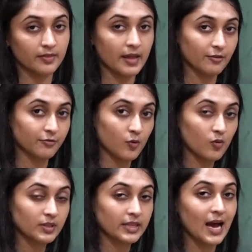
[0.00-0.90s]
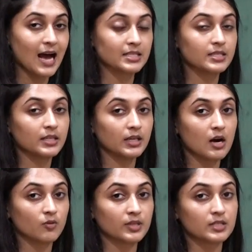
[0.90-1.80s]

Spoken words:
Therefore, the asset account